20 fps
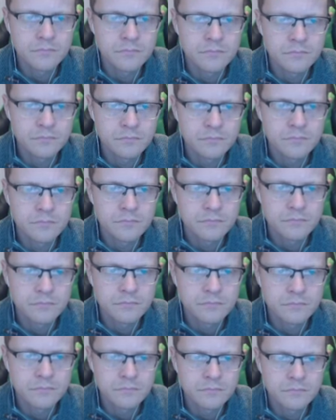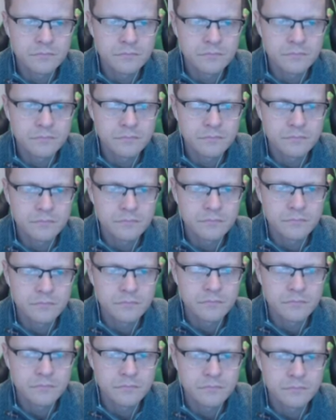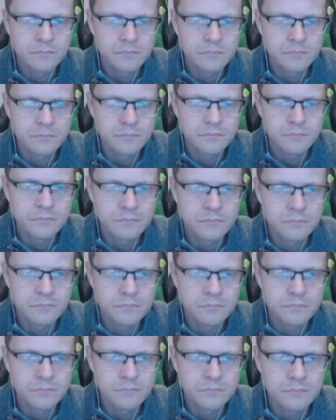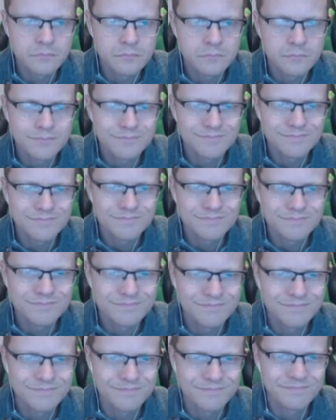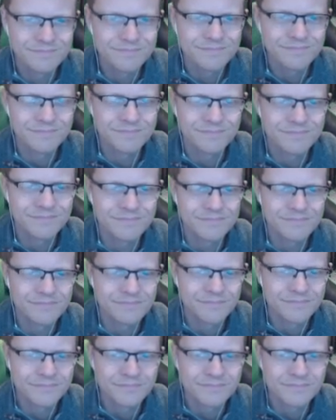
(silent)